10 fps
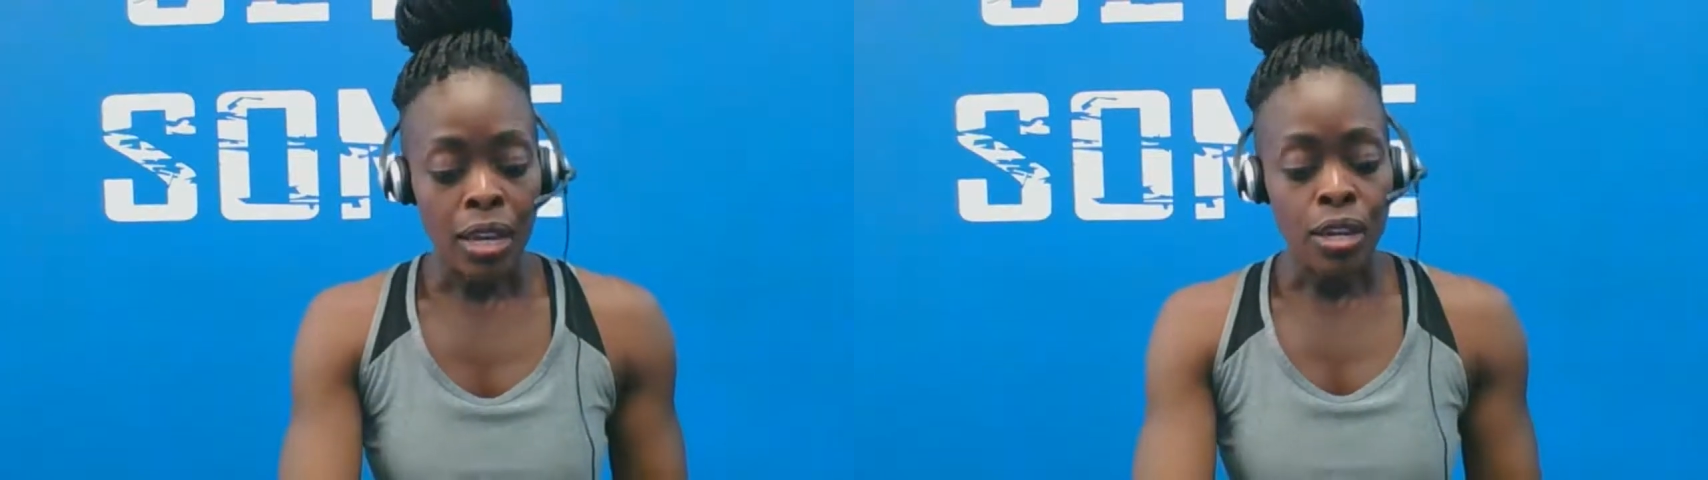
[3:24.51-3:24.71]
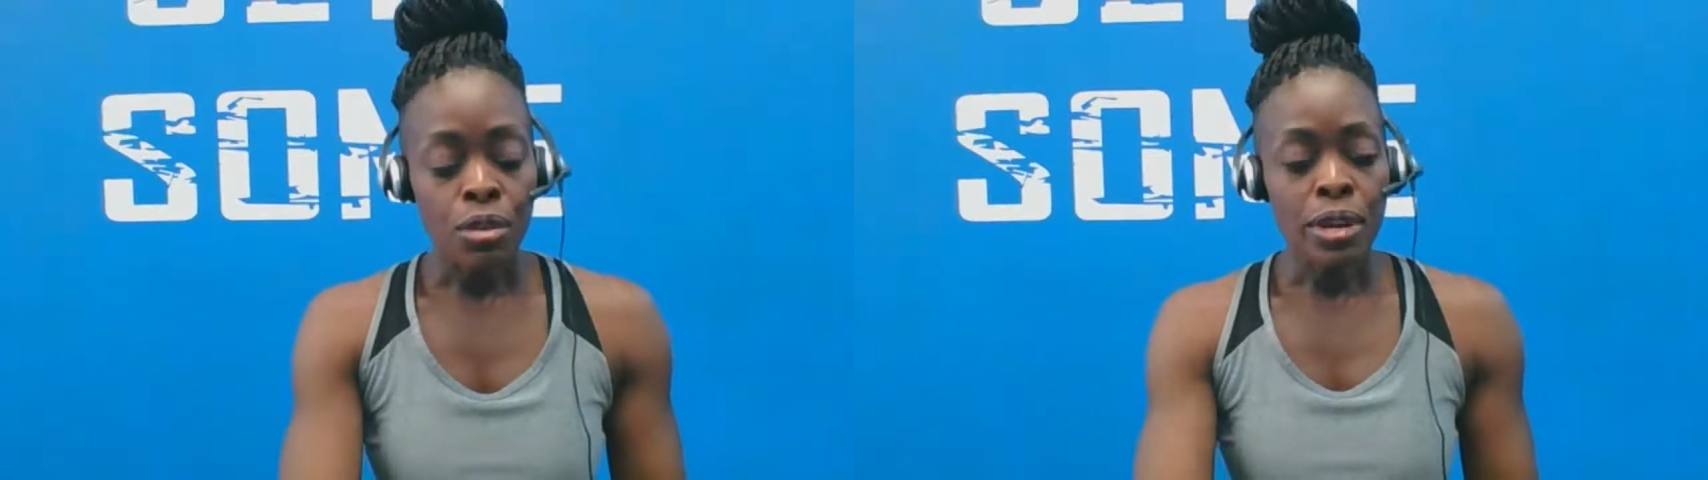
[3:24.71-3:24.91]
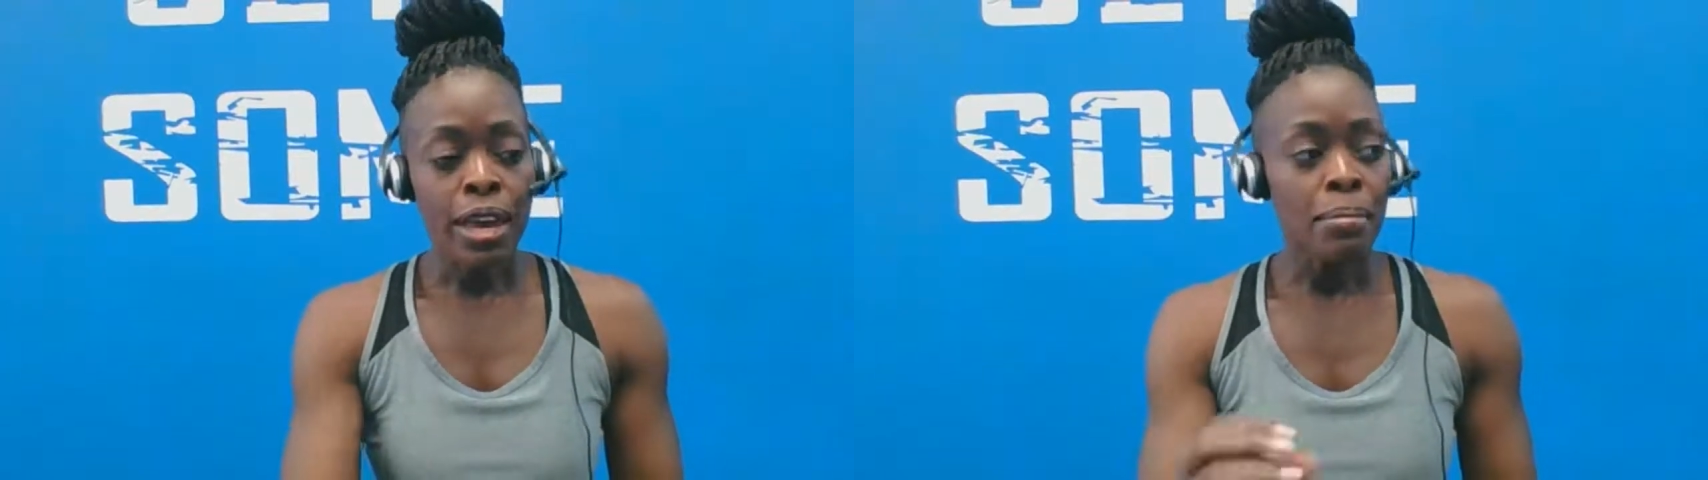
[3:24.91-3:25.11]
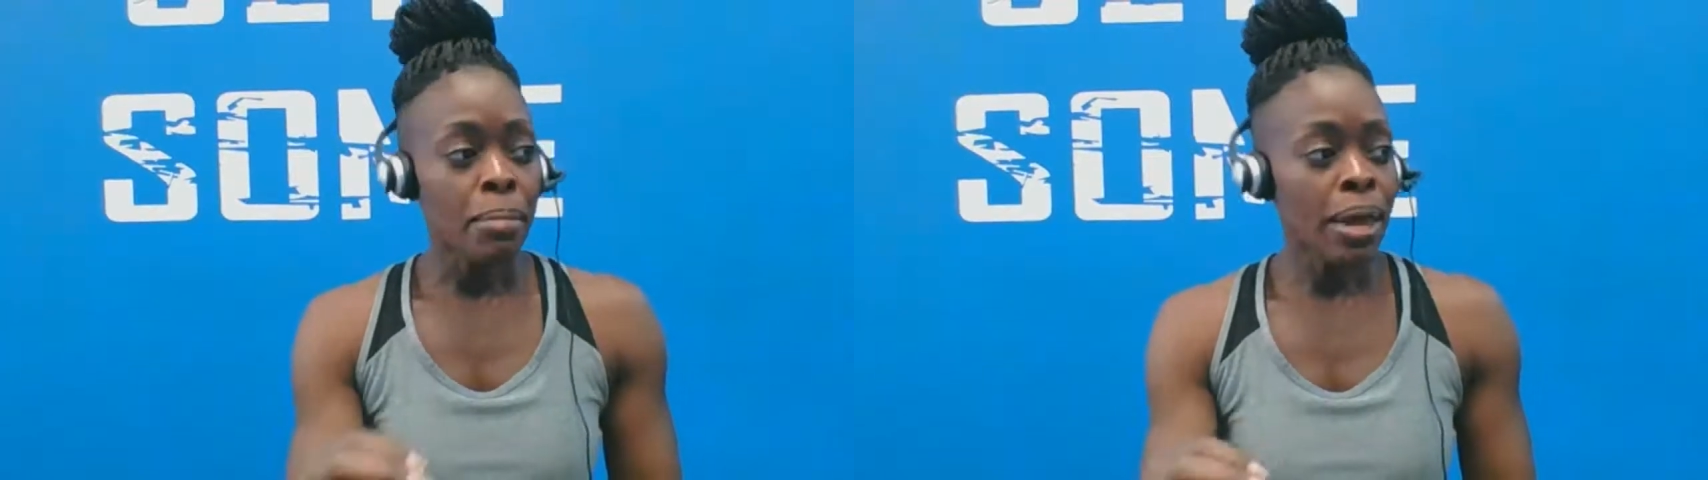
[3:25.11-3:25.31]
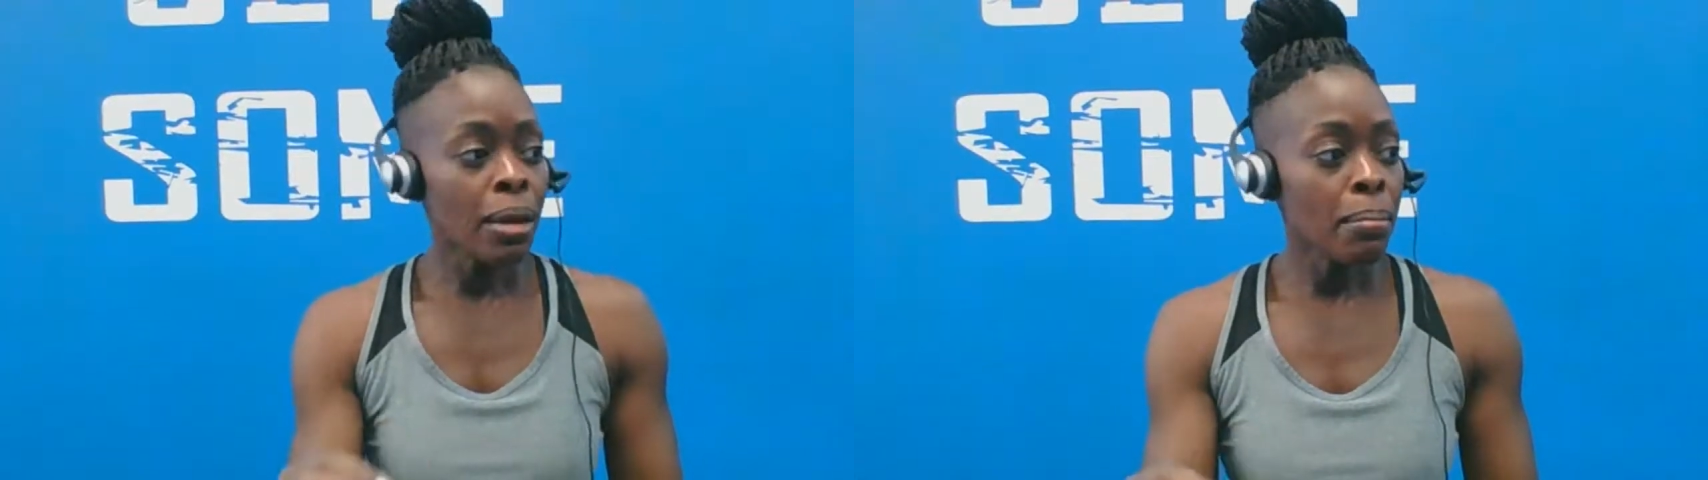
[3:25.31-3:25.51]
you can
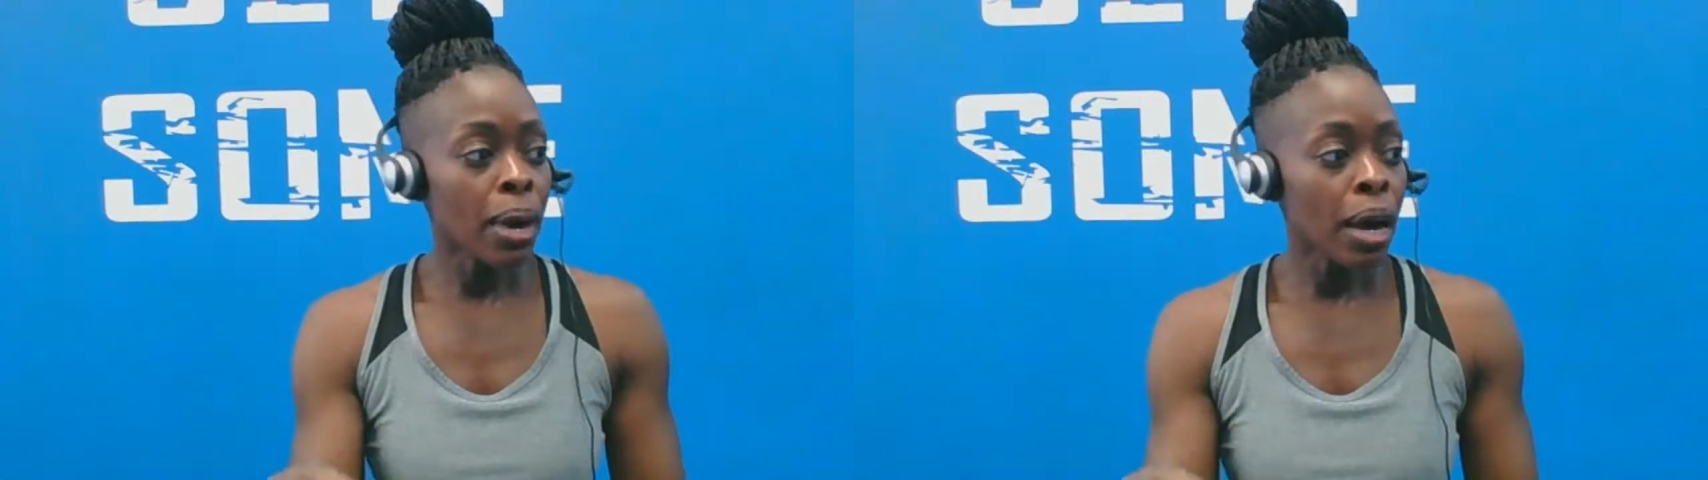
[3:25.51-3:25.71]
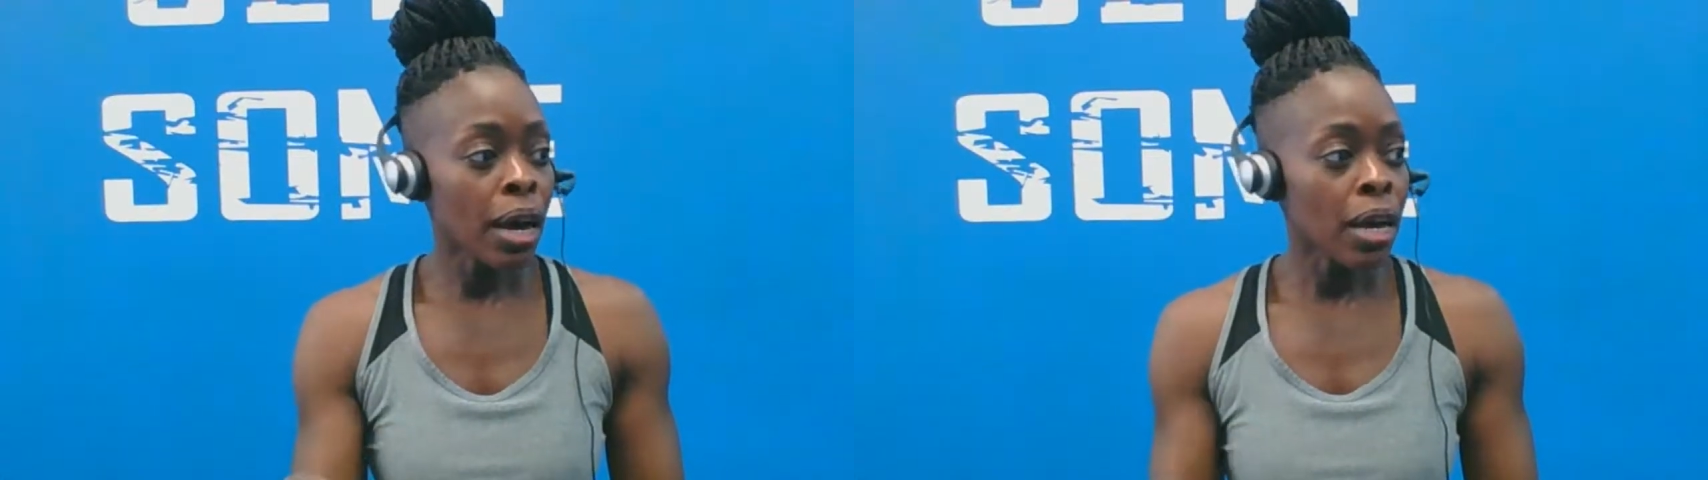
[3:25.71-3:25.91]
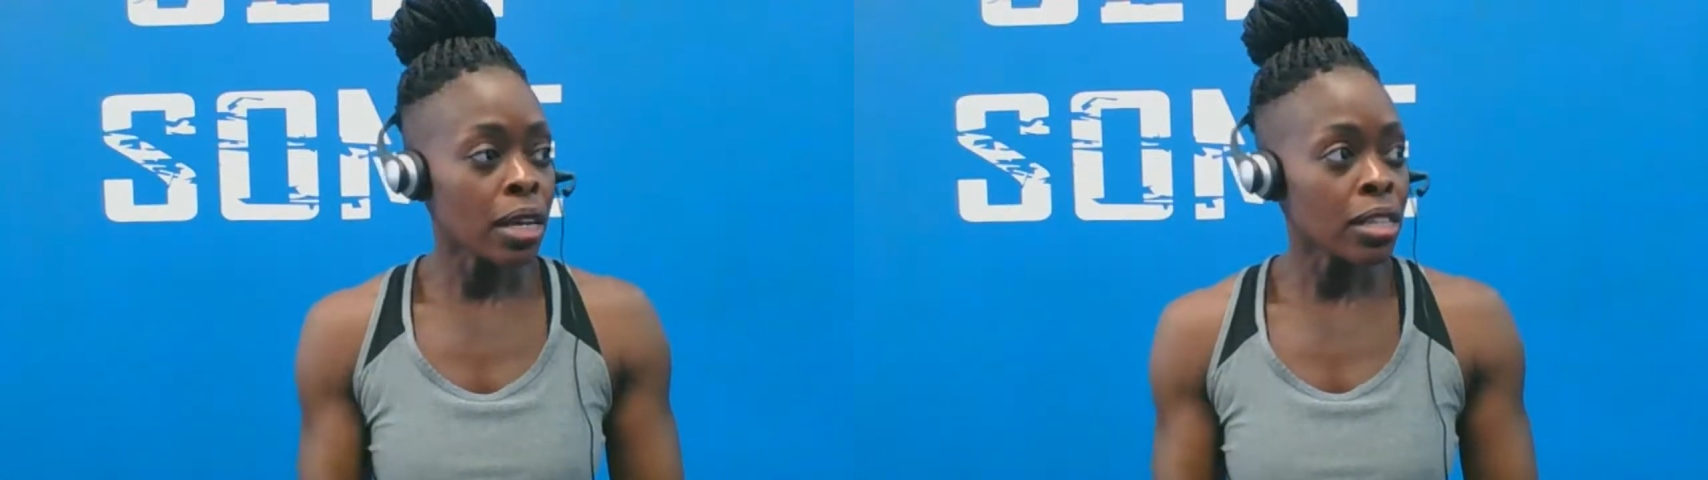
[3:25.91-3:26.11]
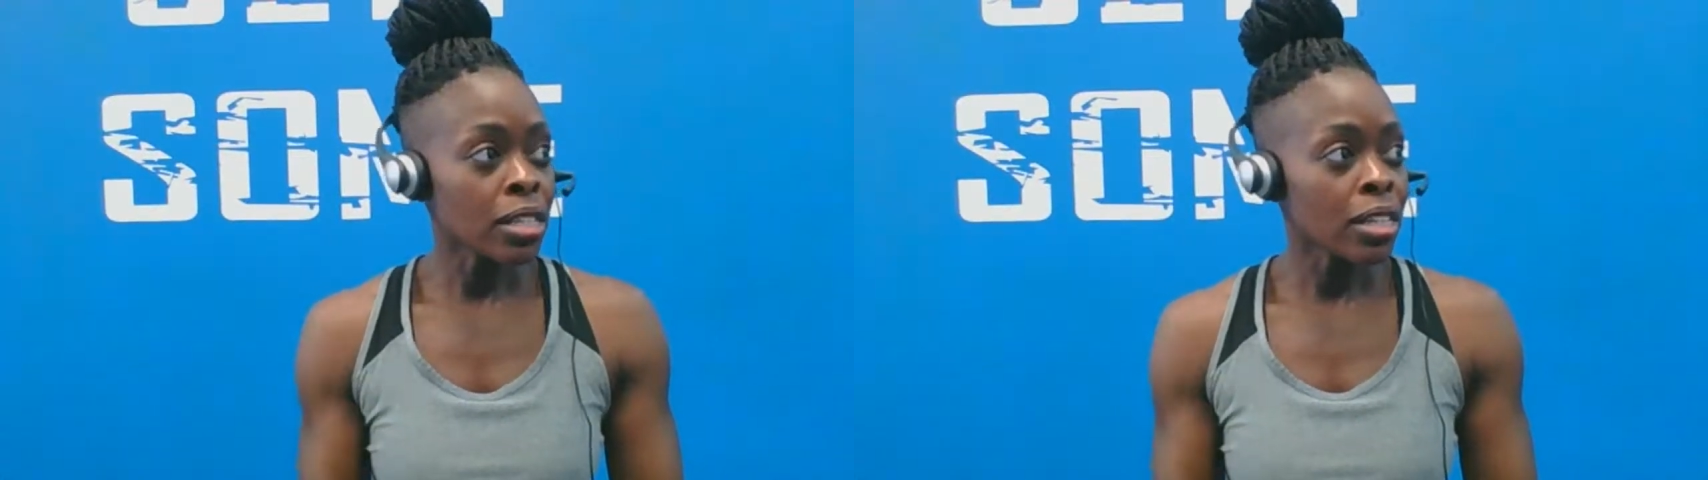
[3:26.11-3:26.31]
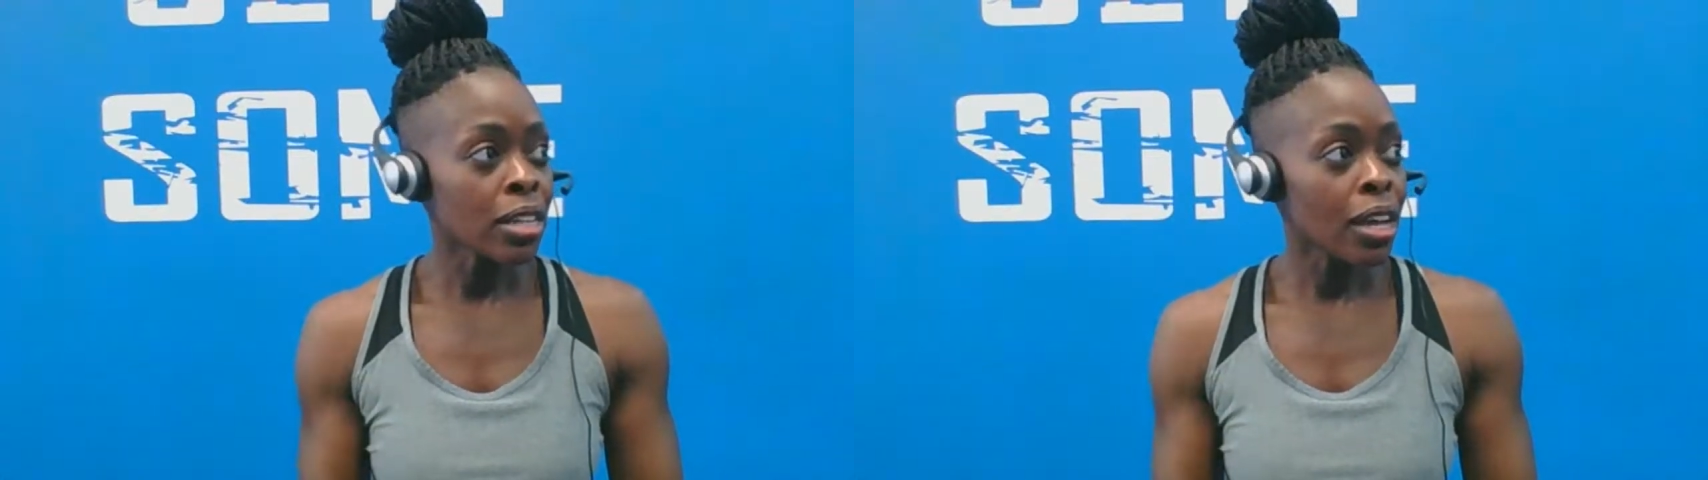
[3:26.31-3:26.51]
minimize